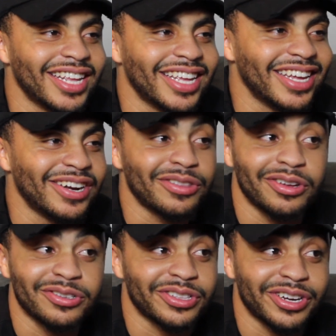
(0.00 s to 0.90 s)
And
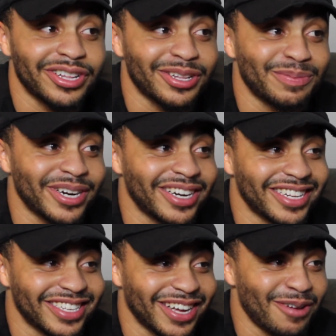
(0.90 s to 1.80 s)
those are the early
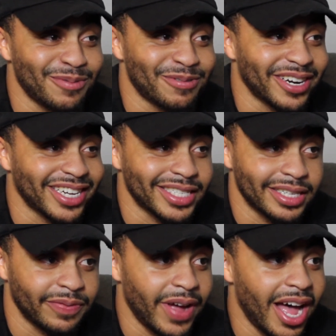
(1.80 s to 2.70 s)
birds. I've been working
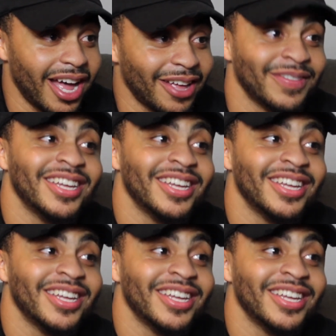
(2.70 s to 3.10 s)
since 5.